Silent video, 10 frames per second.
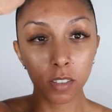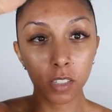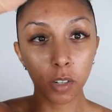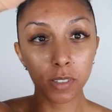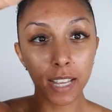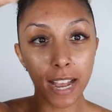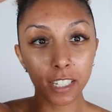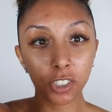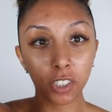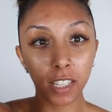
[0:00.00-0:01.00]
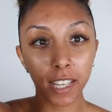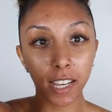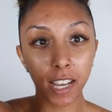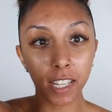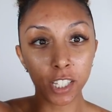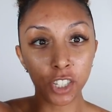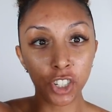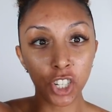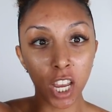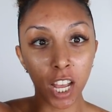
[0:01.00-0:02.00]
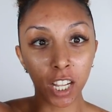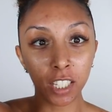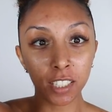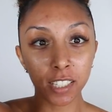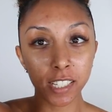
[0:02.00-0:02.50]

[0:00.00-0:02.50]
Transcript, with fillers: So it's actually like a gel